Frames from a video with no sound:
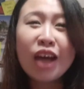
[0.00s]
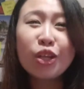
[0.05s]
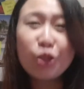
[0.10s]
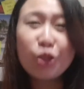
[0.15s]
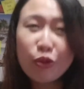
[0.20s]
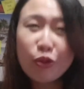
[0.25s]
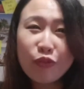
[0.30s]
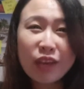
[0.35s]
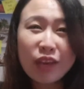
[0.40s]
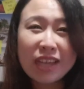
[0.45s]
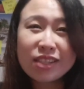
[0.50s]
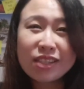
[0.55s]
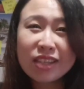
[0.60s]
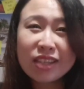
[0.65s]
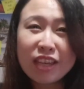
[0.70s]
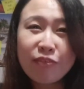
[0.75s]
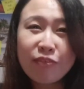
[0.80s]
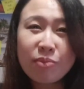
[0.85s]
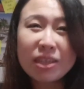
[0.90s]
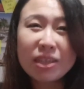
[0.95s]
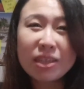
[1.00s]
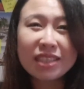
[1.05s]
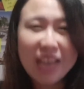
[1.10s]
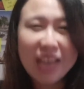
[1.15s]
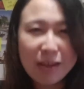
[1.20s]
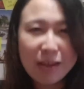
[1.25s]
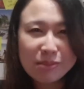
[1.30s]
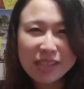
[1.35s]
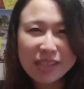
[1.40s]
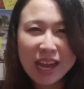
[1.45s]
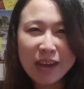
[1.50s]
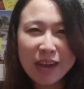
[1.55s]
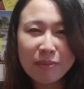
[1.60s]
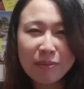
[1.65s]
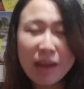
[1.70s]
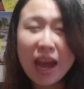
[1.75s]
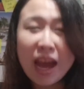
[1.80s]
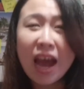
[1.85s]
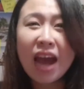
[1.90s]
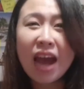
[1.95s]
Don't forget to give me a thumbs up,
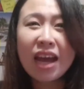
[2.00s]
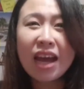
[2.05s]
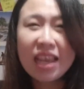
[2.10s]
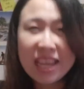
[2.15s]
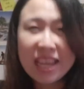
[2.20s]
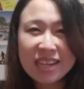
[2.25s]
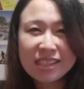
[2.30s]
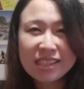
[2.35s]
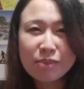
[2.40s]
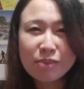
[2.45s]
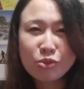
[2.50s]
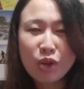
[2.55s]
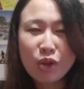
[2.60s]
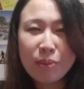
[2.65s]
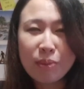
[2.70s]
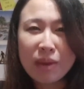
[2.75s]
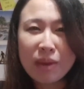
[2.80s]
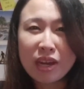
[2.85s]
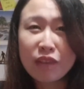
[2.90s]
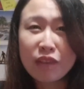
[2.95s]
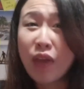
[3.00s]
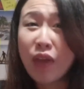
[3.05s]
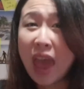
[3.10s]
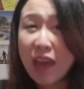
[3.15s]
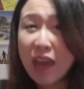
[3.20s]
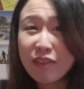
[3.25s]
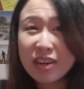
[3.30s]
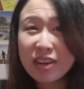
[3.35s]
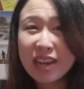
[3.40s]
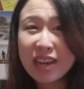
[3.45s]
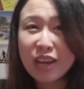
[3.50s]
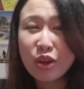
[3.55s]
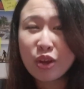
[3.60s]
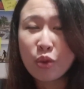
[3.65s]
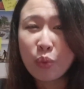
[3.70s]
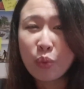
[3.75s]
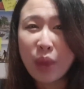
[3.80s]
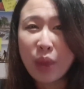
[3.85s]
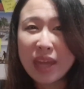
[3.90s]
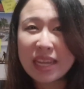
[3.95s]
hit the subscribe button if you haven't done
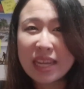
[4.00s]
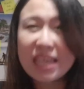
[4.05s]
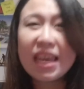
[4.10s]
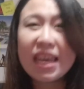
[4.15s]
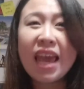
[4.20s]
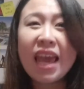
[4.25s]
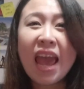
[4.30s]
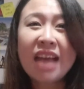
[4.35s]
already,